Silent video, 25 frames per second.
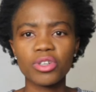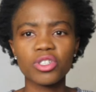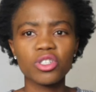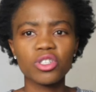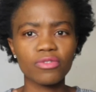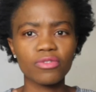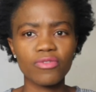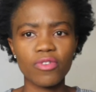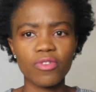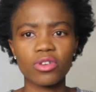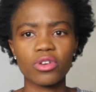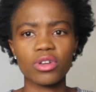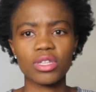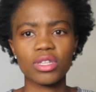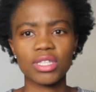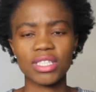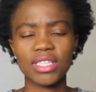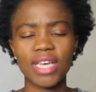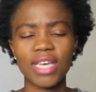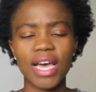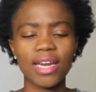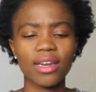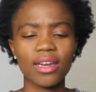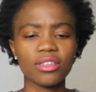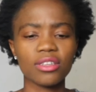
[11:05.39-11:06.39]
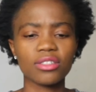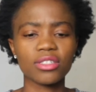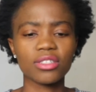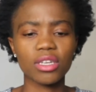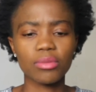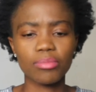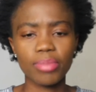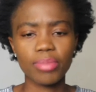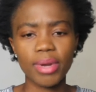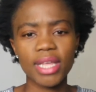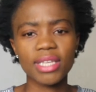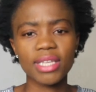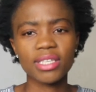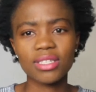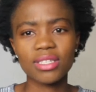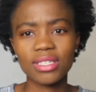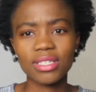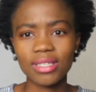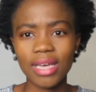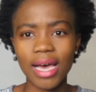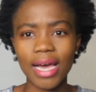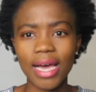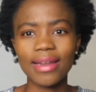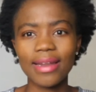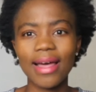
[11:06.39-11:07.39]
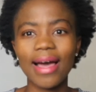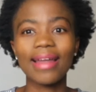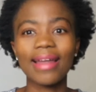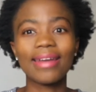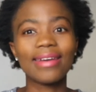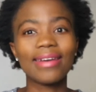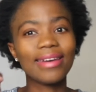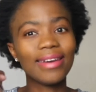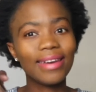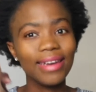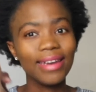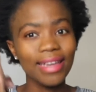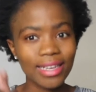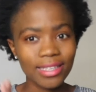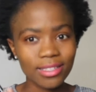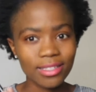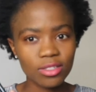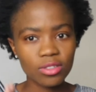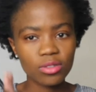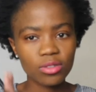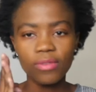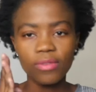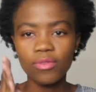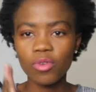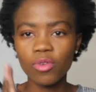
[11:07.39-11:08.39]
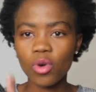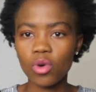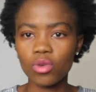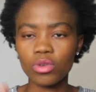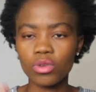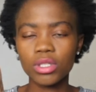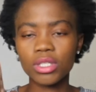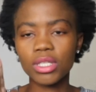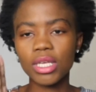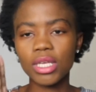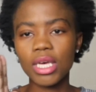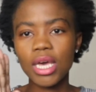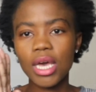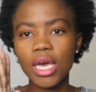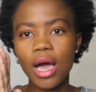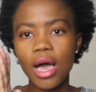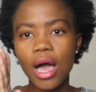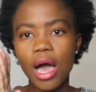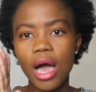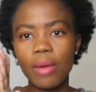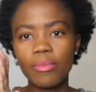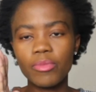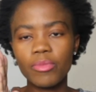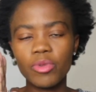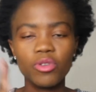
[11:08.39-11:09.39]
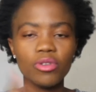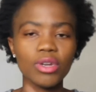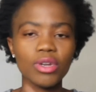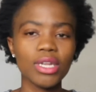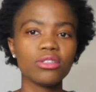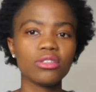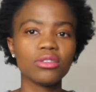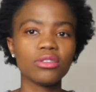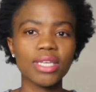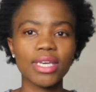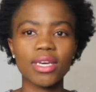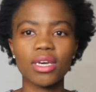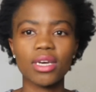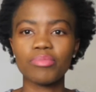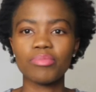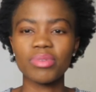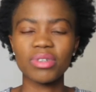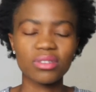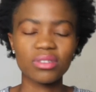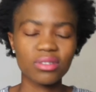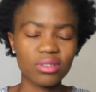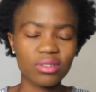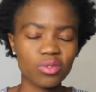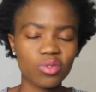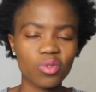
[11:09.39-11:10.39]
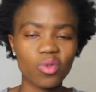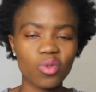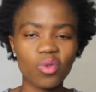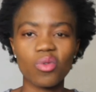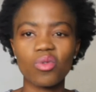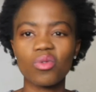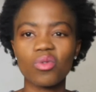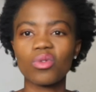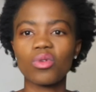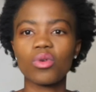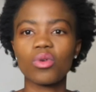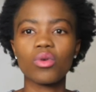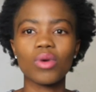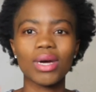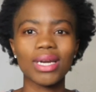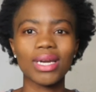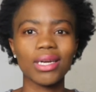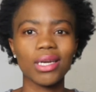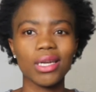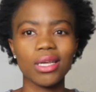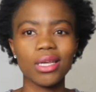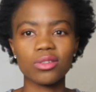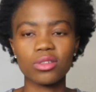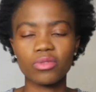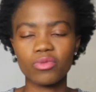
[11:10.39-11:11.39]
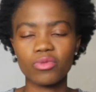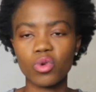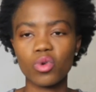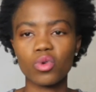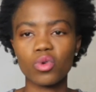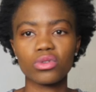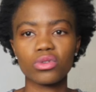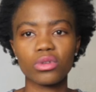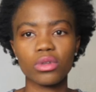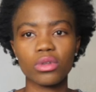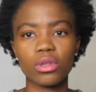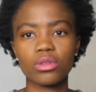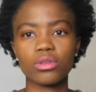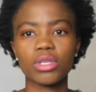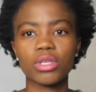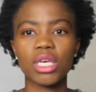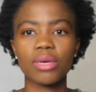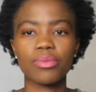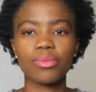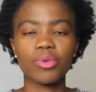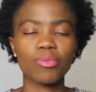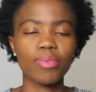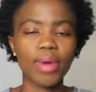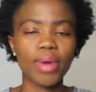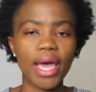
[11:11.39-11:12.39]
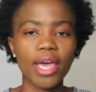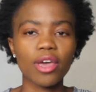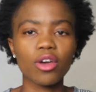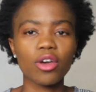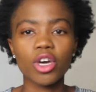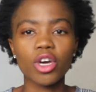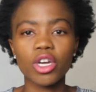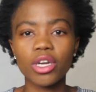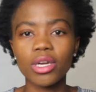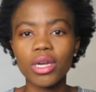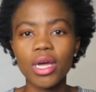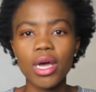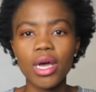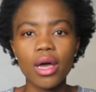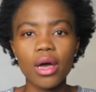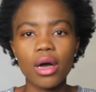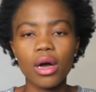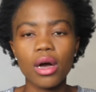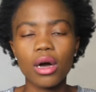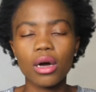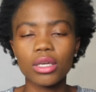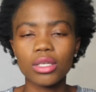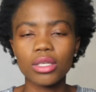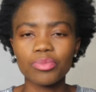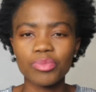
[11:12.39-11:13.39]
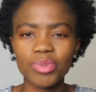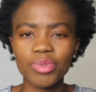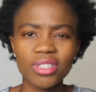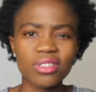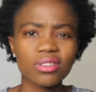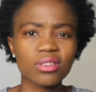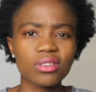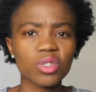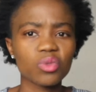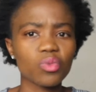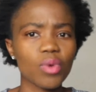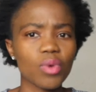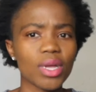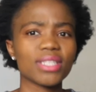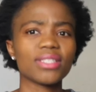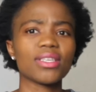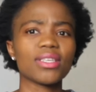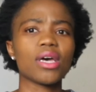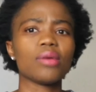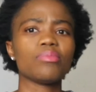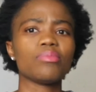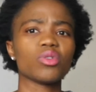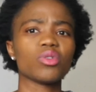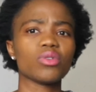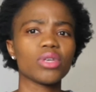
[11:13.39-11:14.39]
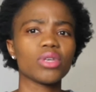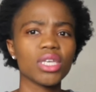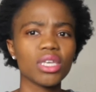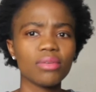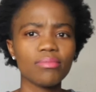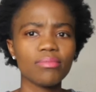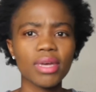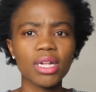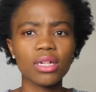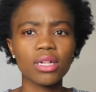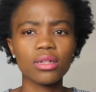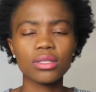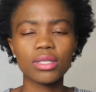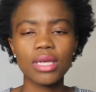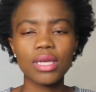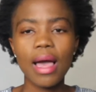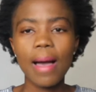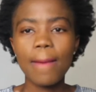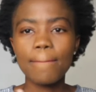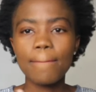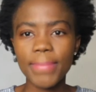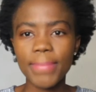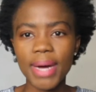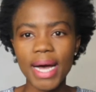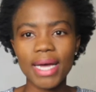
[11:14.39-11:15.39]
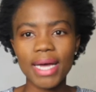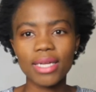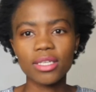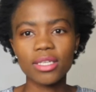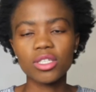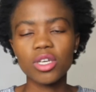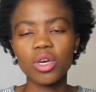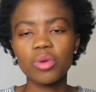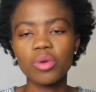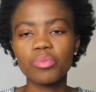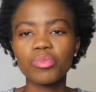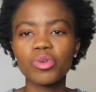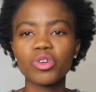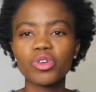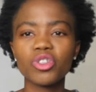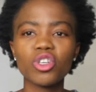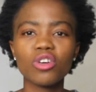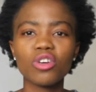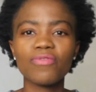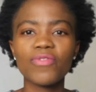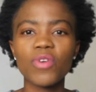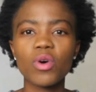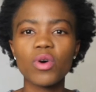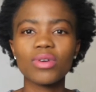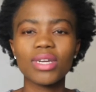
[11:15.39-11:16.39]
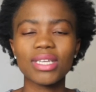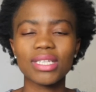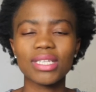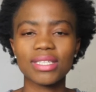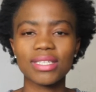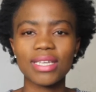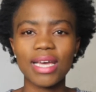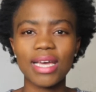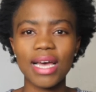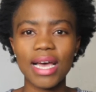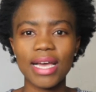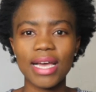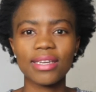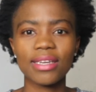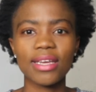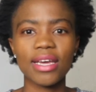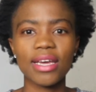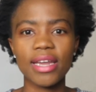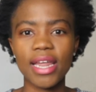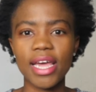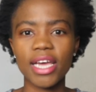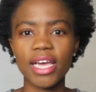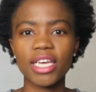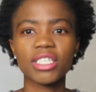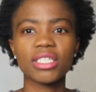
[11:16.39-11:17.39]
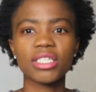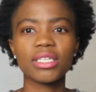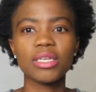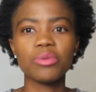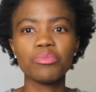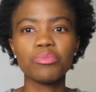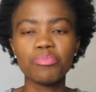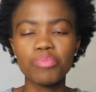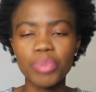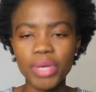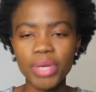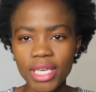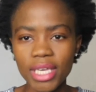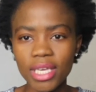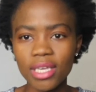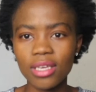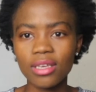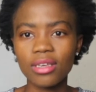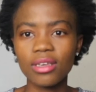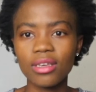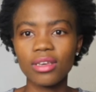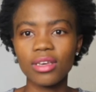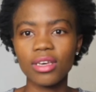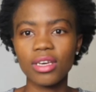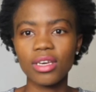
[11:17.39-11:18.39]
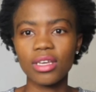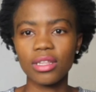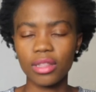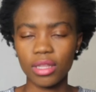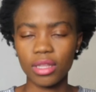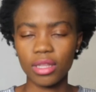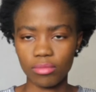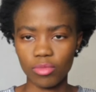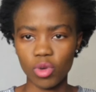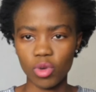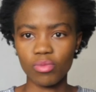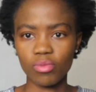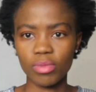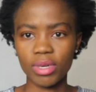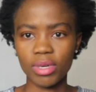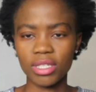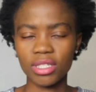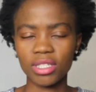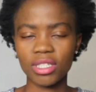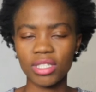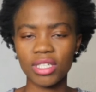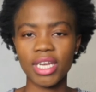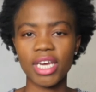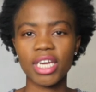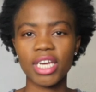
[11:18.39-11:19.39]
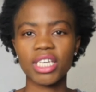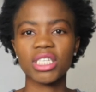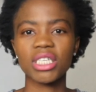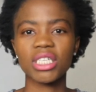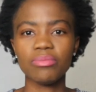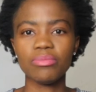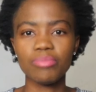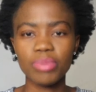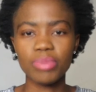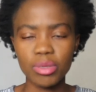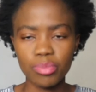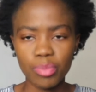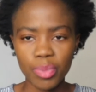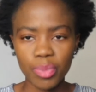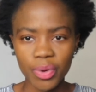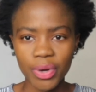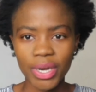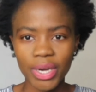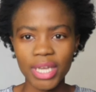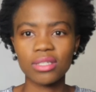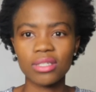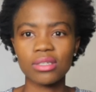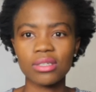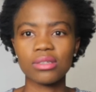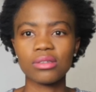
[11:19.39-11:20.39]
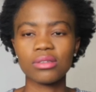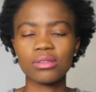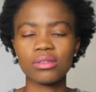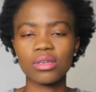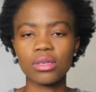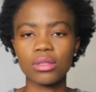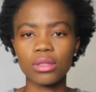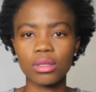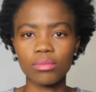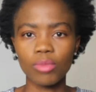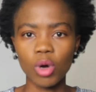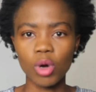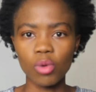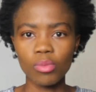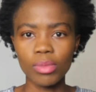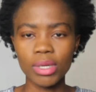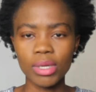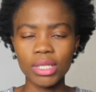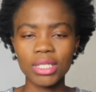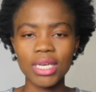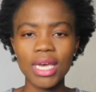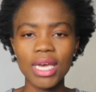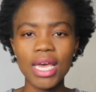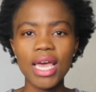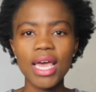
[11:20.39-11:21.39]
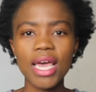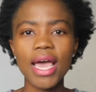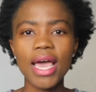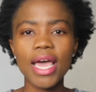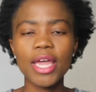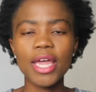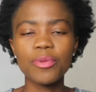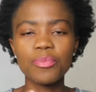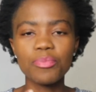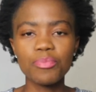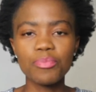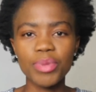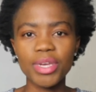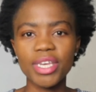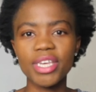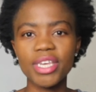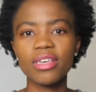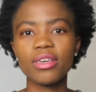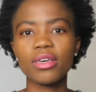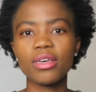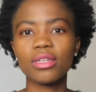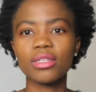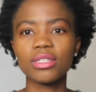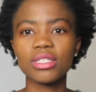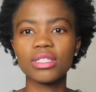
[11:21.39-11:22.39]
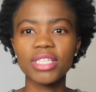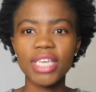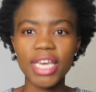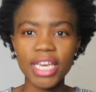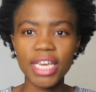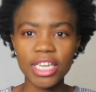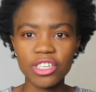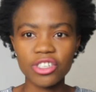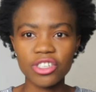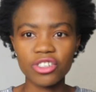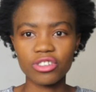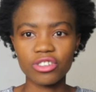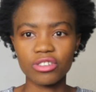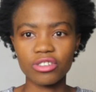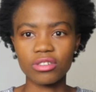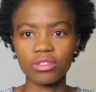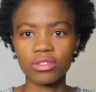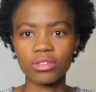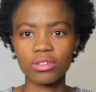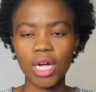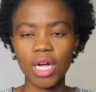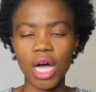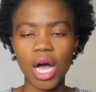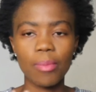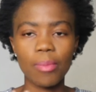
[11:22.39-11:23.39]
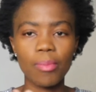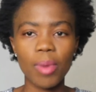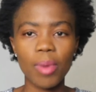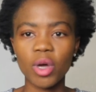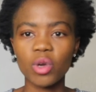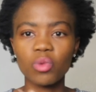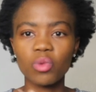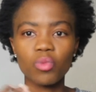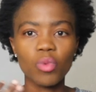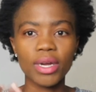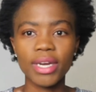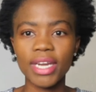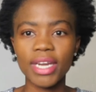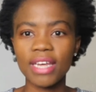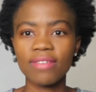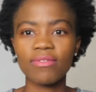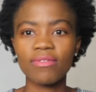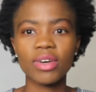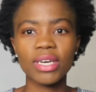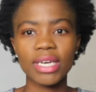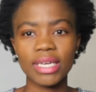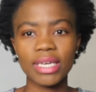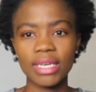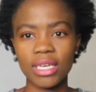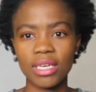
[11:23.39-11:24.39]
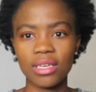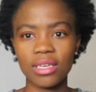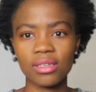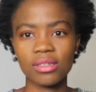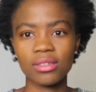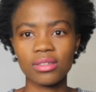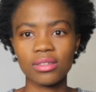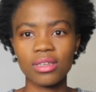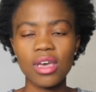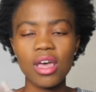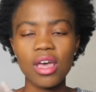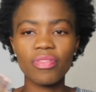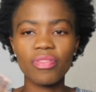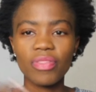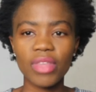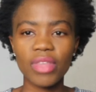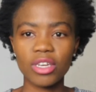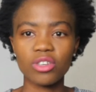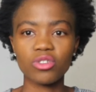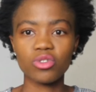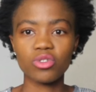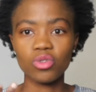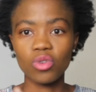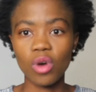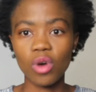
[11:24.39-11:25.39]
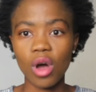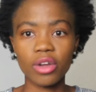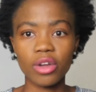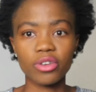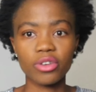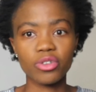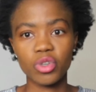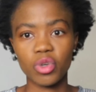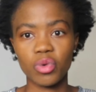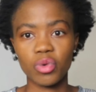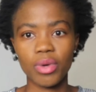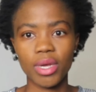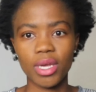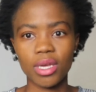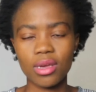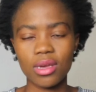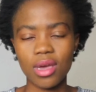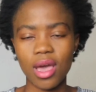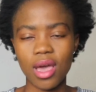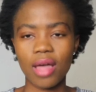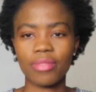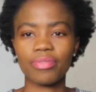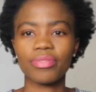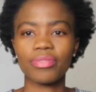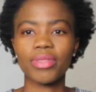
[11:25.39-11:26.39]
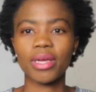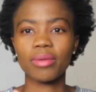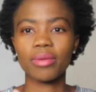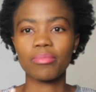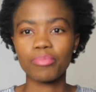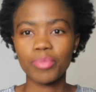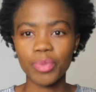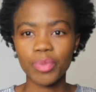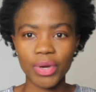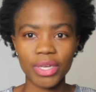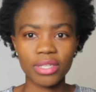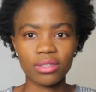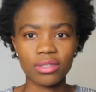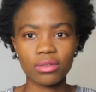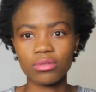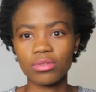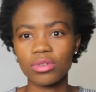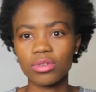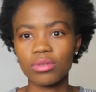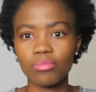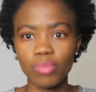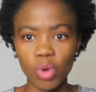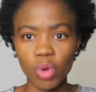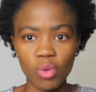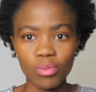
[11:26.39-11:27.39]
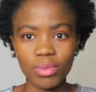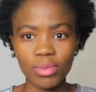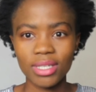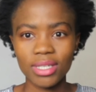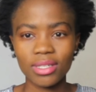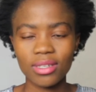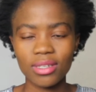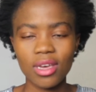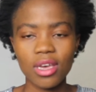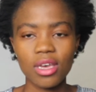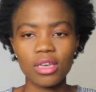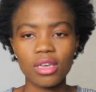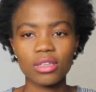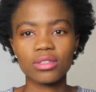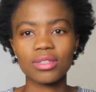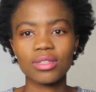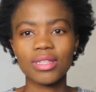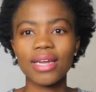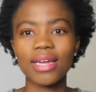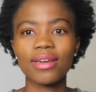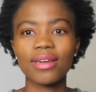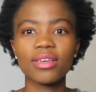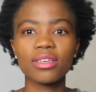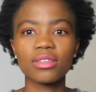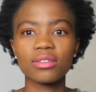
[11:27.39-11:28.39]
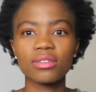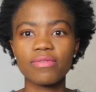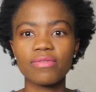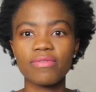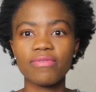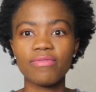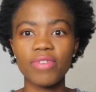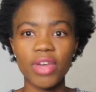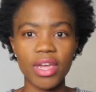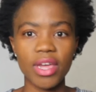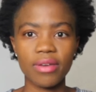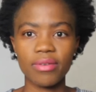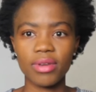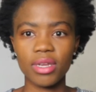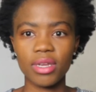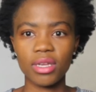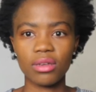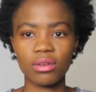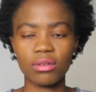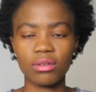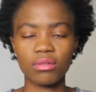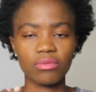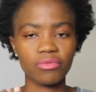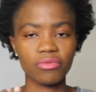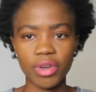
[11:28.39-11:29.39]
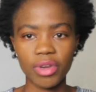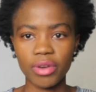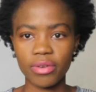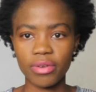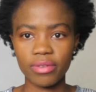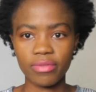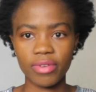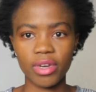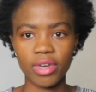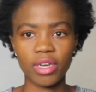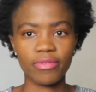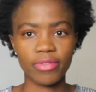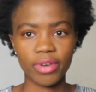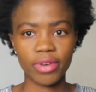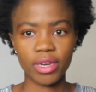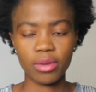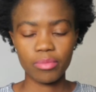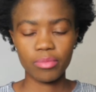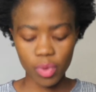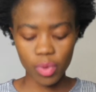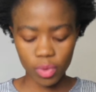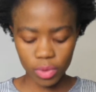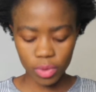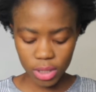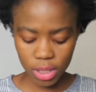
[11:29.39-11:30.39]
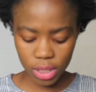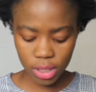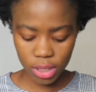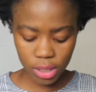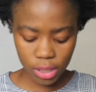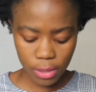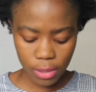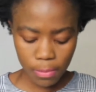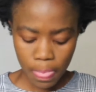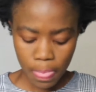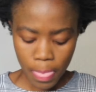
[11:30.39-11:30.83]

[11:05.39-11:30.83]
put your phone on silent and place it aside unless of course um, you need to take a business call or unless of course you need to keep replying on on business whatsapps or emails but put your phone aside and actually be in the moment and actually be present in the moment and be intentional about whatever it is that you are doing at that present moment. That is very, very, very, very important.